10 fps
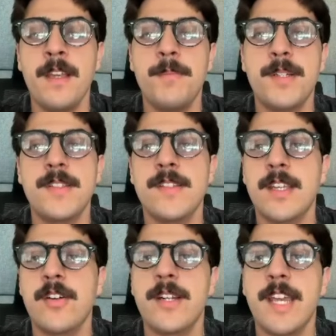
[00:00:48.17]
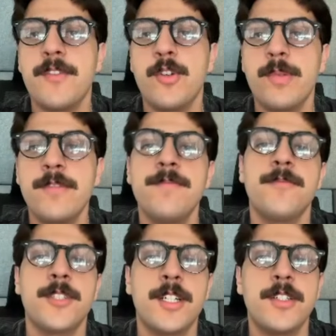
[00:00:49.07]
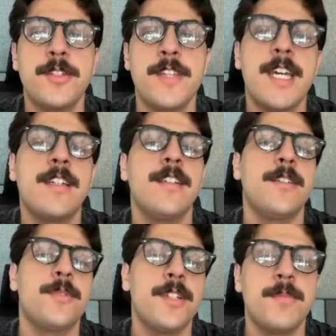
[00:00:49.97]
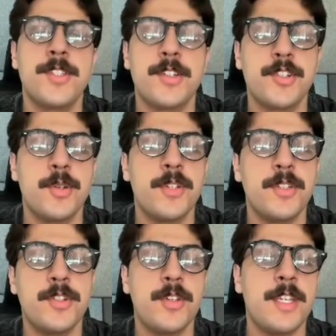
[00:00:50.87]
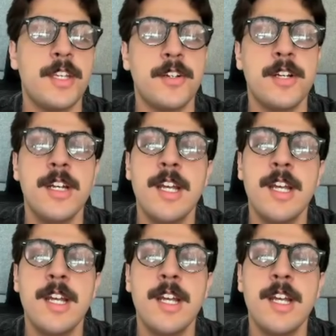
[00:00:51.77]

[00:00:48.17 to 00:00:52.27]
But since I already have it open, we're not going to do that, and I'm just going to show you here.